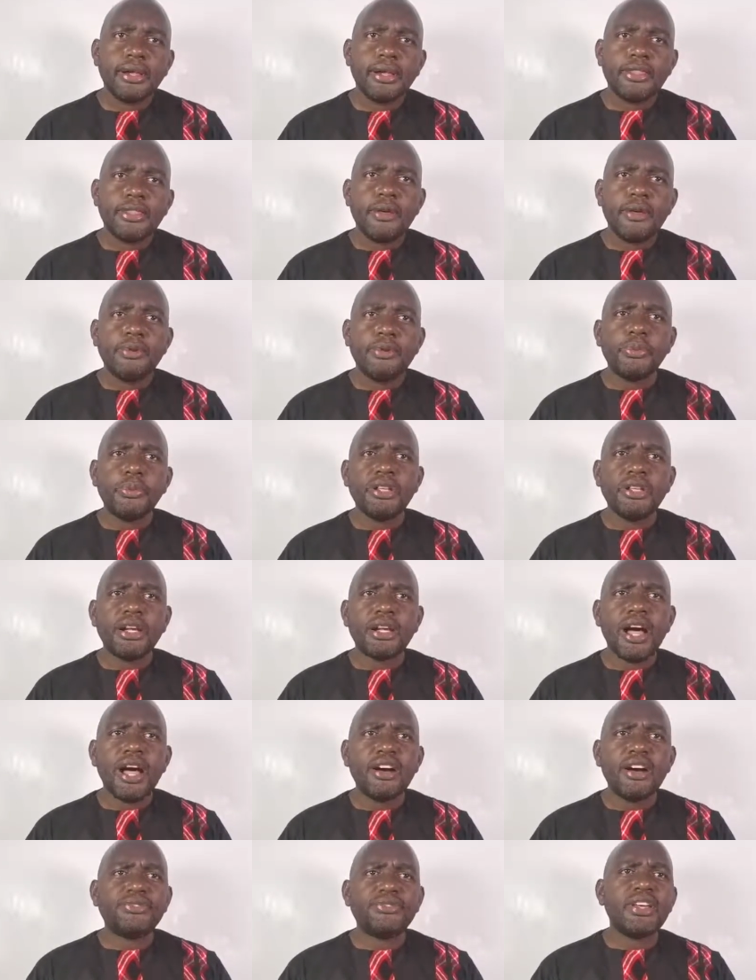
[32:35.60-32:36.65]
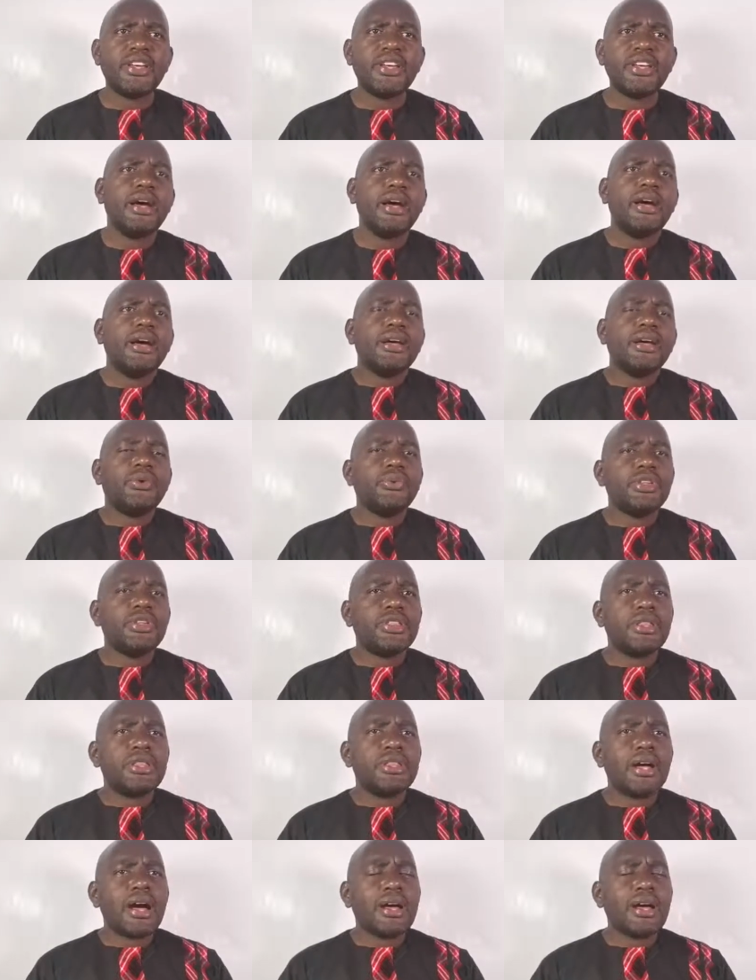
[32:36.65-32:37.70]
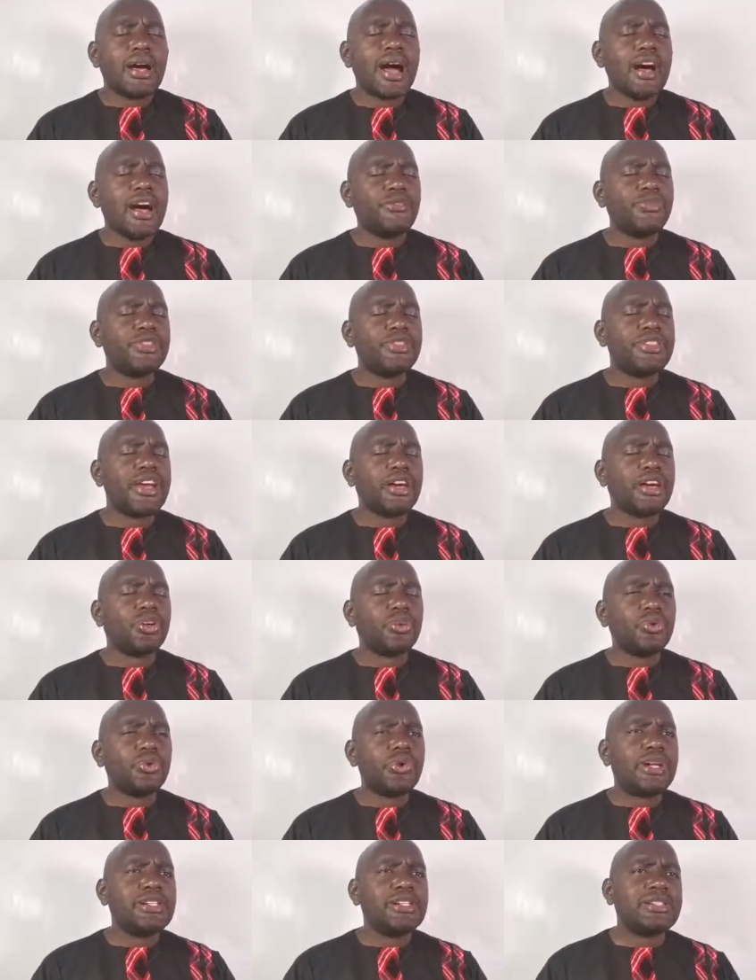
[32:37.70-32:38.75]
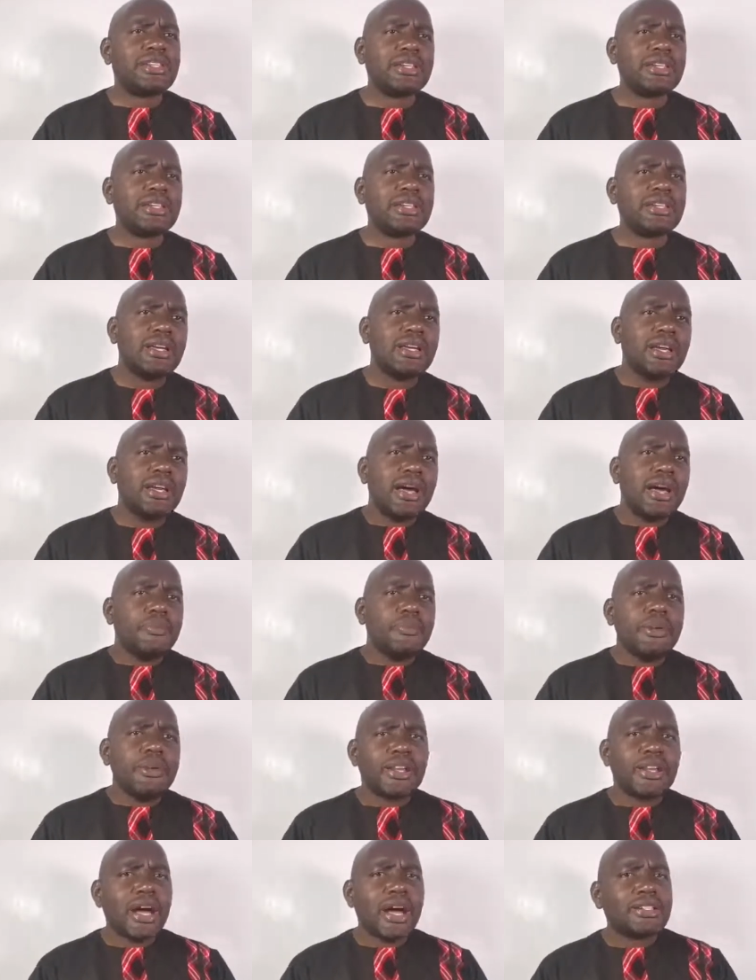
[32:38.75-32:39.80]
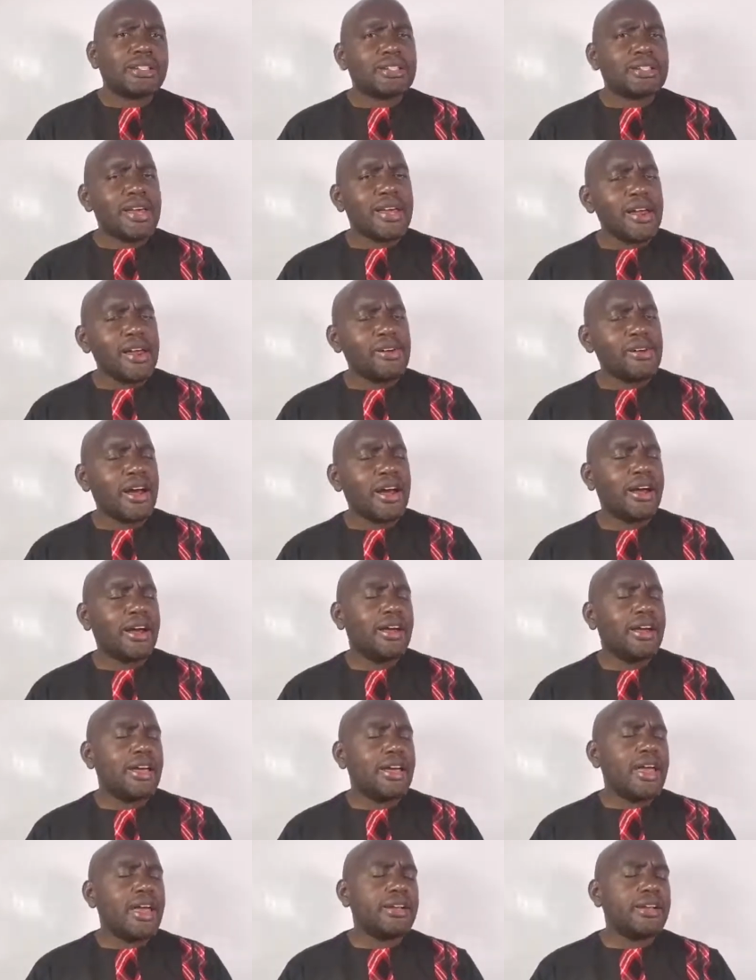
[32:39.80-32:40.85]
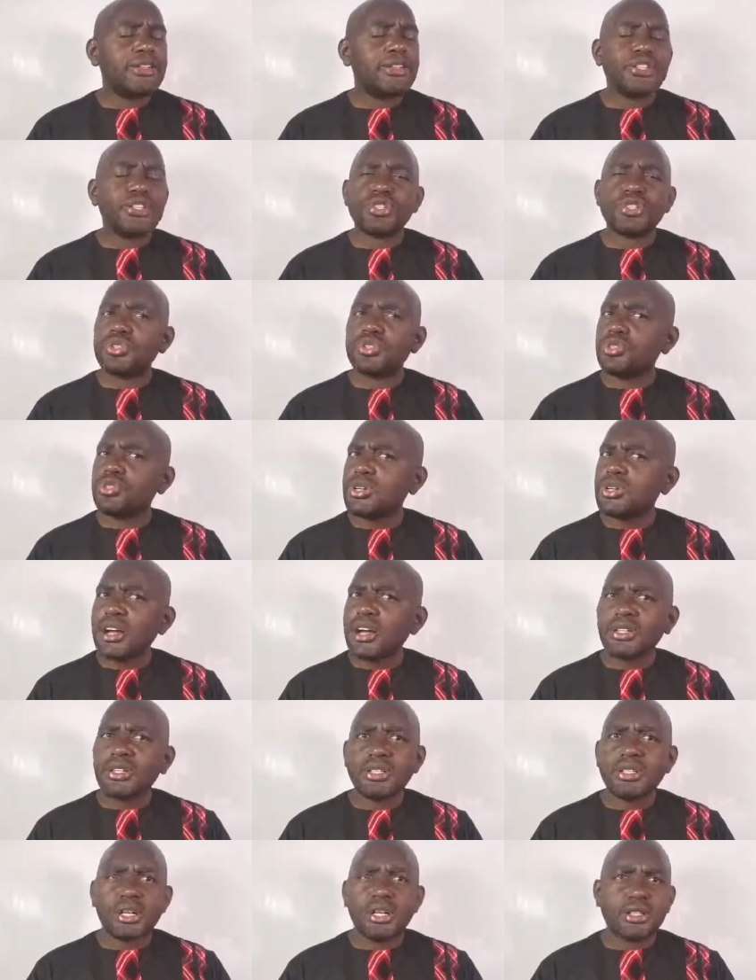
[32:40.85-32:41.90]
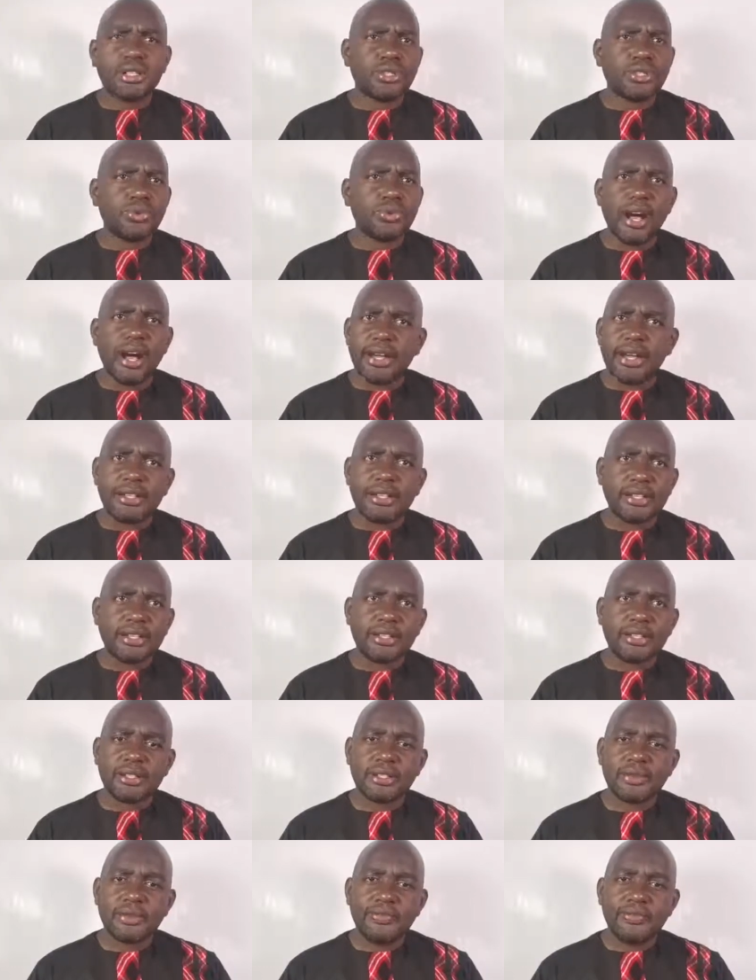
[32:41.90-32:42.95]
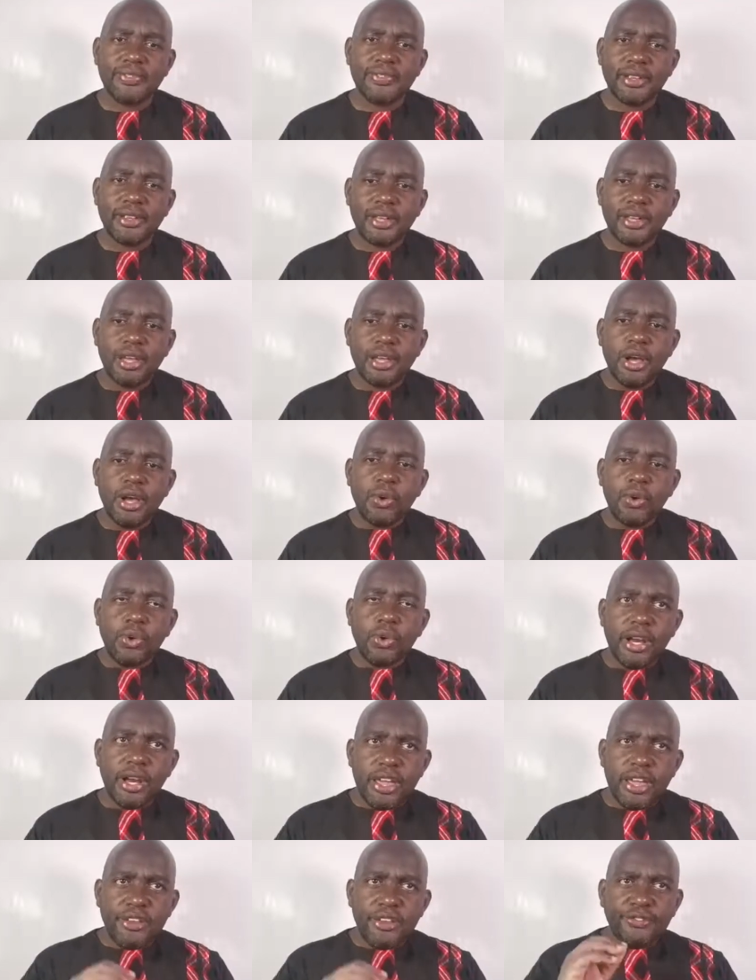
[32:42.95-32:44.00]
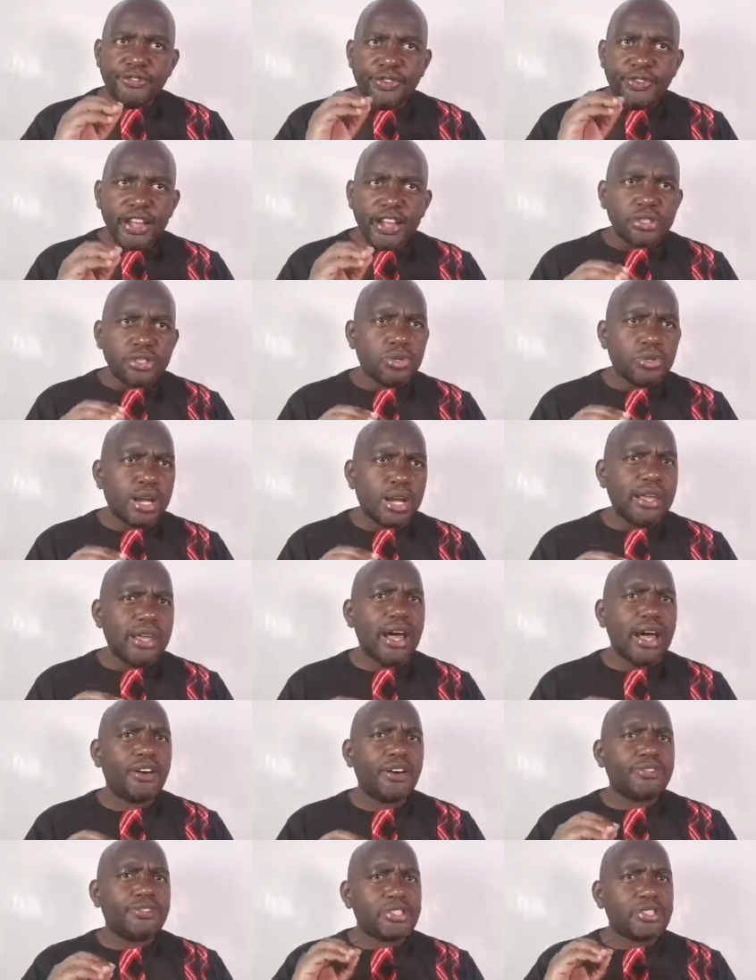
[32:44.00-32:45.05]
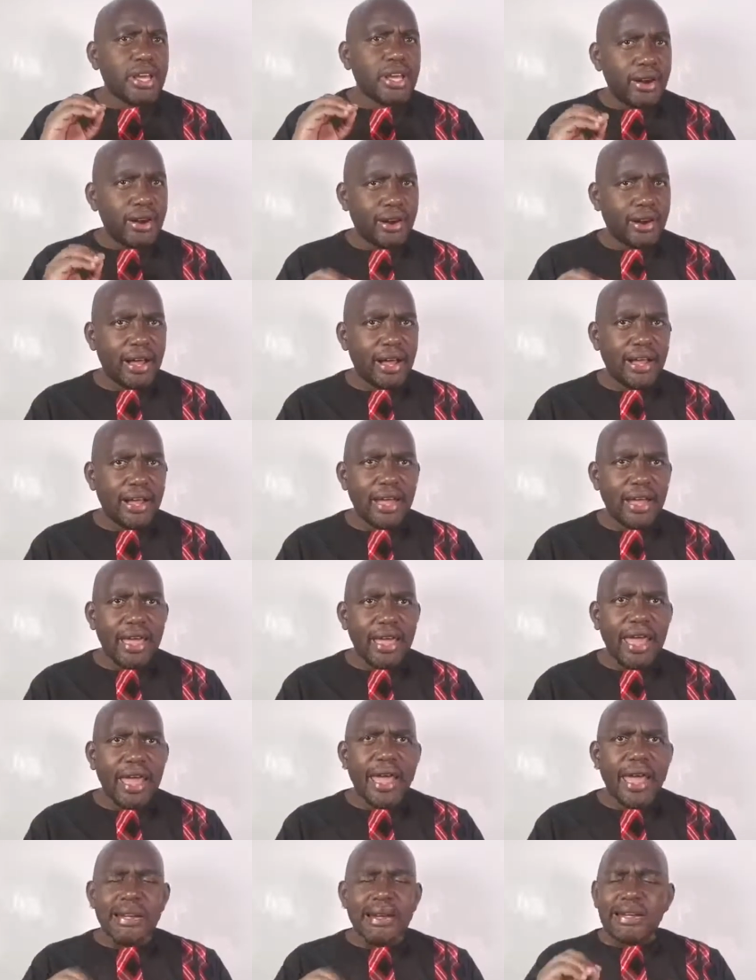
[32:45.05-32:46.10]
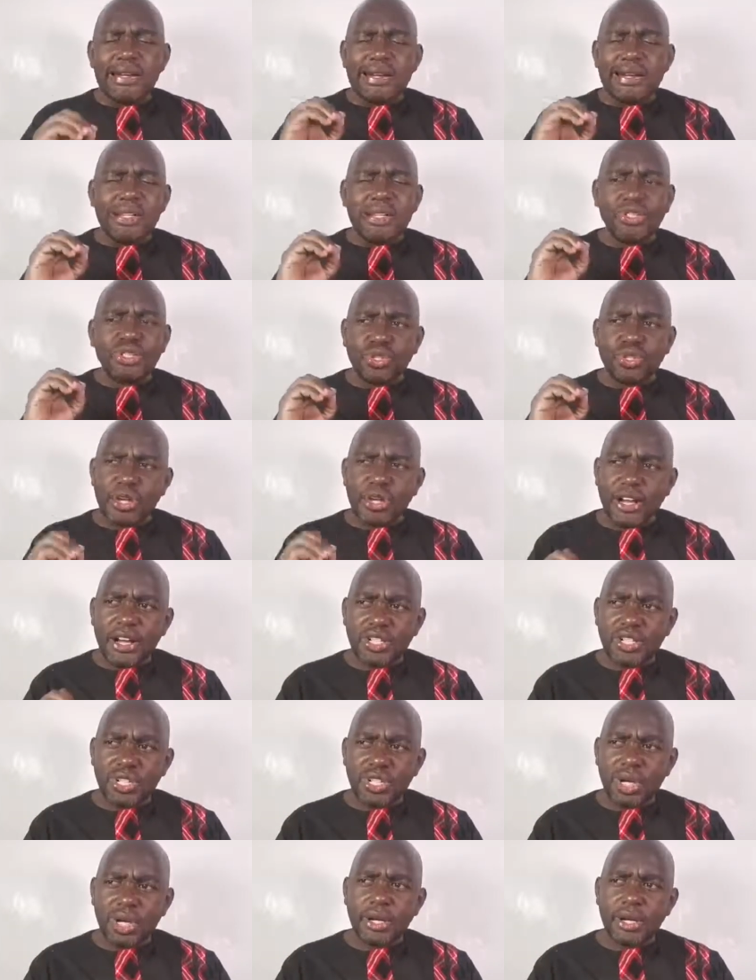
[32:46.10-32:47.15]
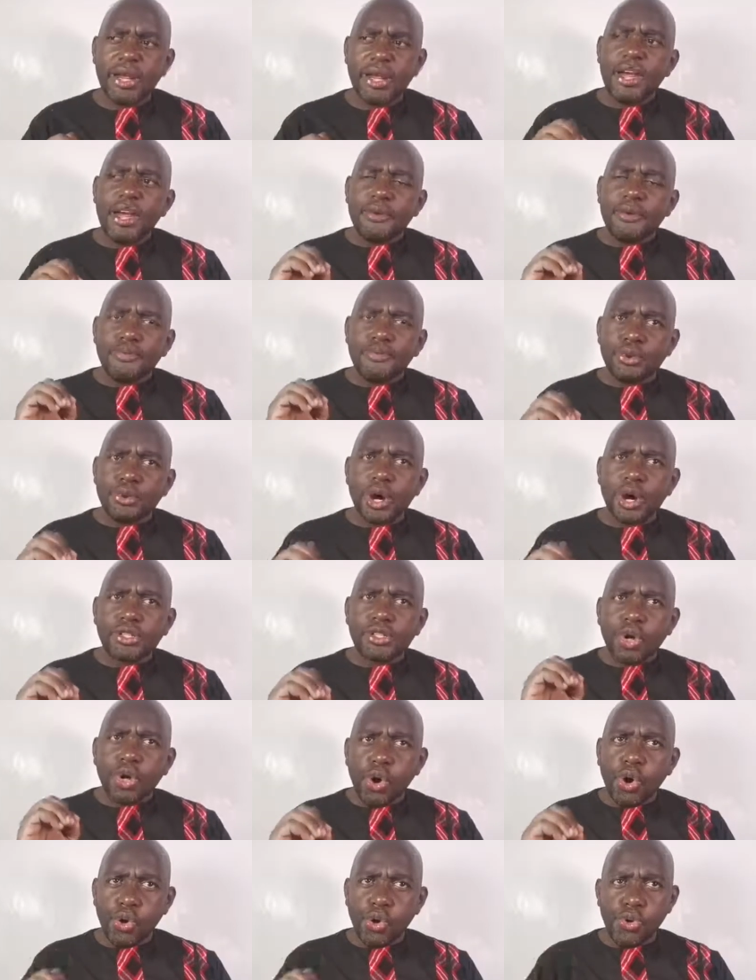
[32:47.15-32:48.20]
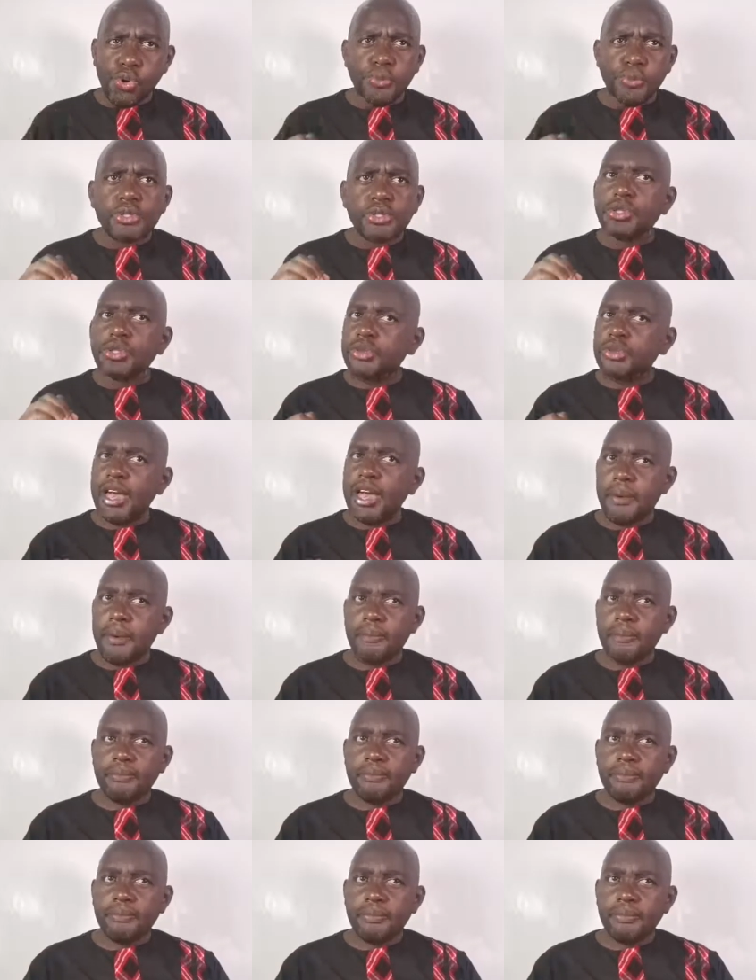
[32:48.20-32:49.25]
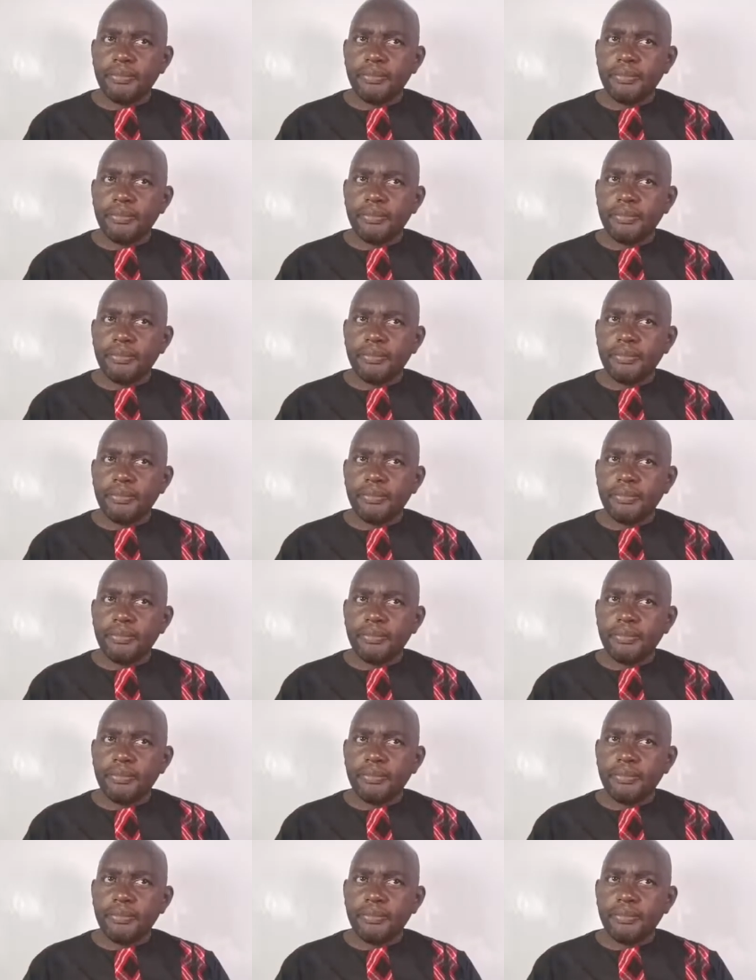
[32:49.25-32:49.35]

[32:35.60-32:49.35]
the people that have their cruelties been a terror and destruction to others, will eventually have terror and destruction brought home to them.